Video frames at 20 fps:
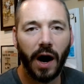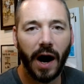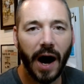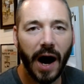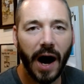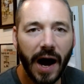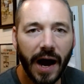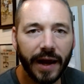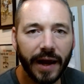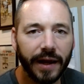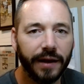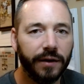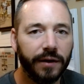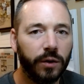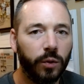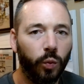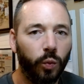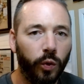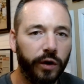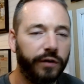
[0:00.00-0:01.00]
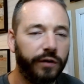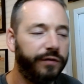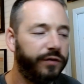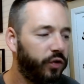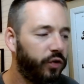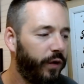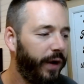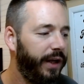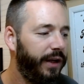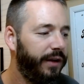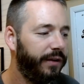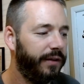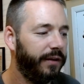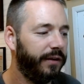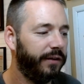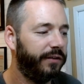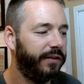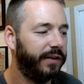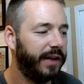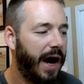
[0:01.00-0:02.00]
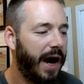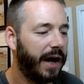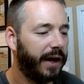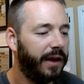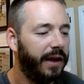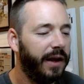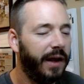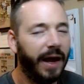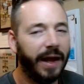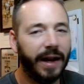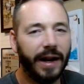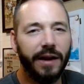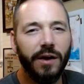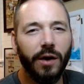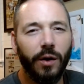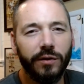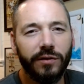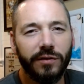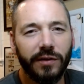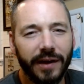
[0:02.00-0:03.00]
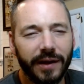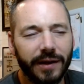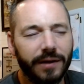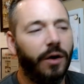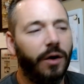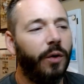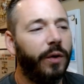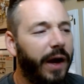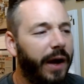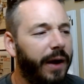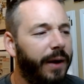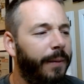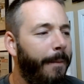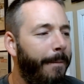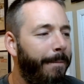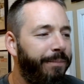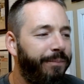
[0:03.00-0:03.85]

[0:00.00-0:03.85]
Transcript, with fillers: I would have traded this stock. And I know it's like, okay,